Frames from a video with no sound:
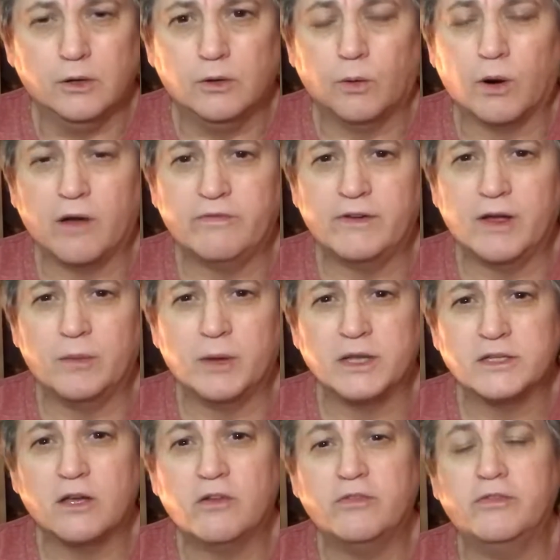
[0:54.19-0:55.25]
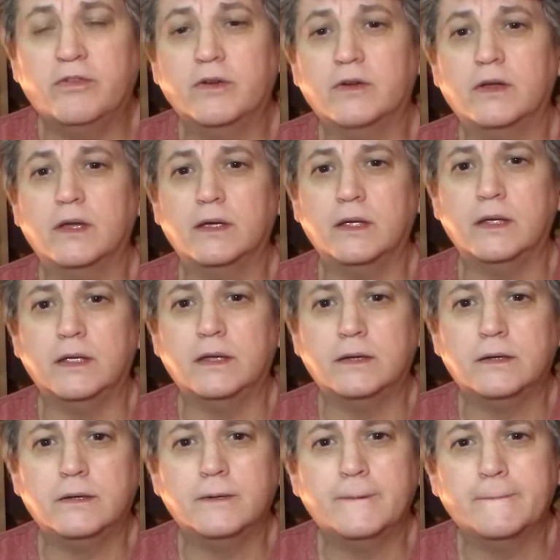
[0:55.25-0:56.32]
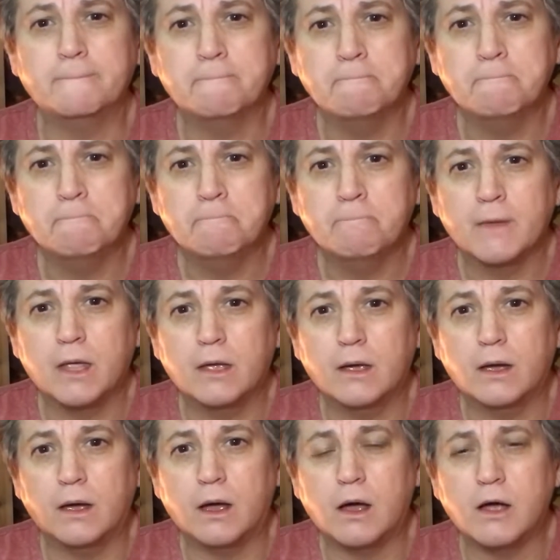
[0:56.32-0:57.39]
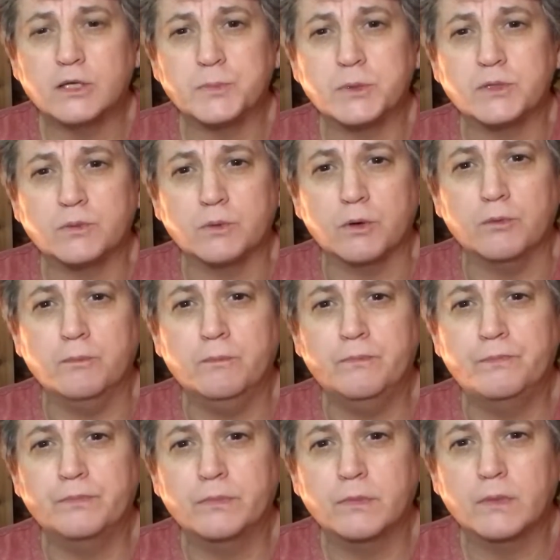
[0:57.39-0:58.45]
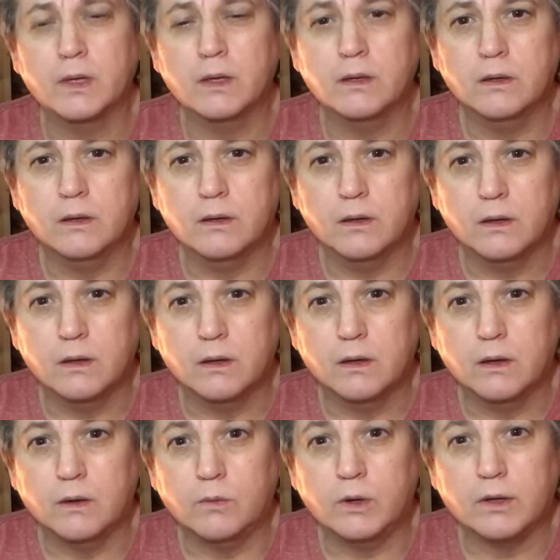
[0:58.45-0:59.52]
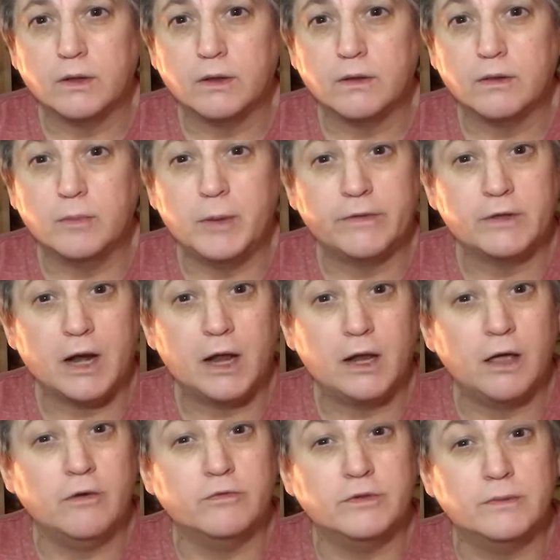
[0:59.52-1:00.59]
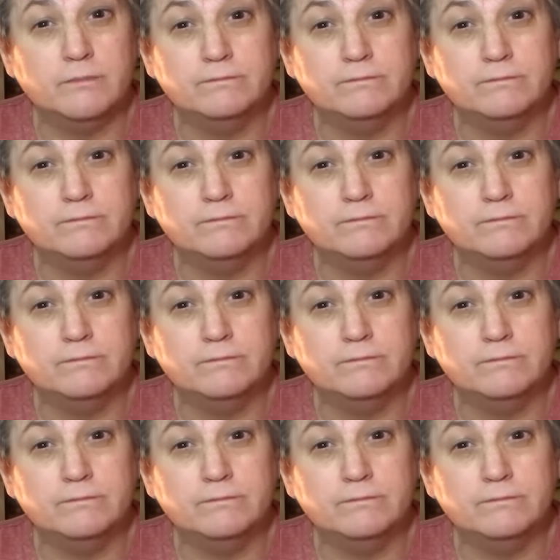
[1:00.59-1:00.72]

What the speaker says: where I found myself in a hospice room with the man that I loved.